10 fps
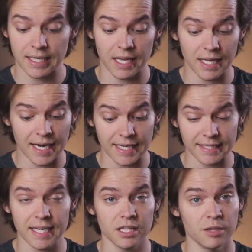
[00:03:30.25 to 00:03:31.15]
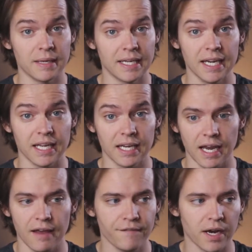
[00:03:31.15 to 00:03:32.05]
Now, like I said in the beginning,
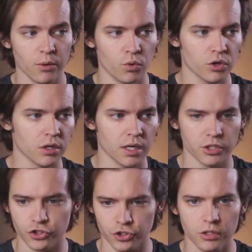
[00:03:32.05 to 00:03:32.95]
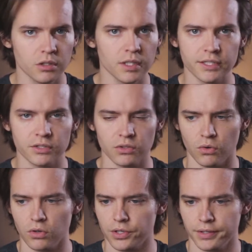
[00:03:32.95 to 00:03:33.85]
if I were a journalist
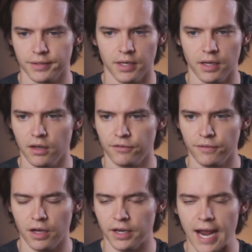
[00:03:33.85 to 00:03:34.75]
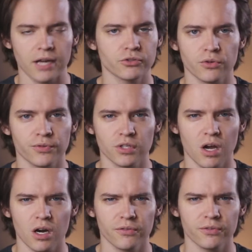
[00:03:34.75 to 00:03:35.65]
or an
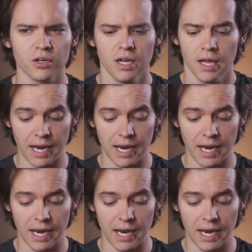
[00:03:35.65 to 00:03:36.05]
astrophotographer,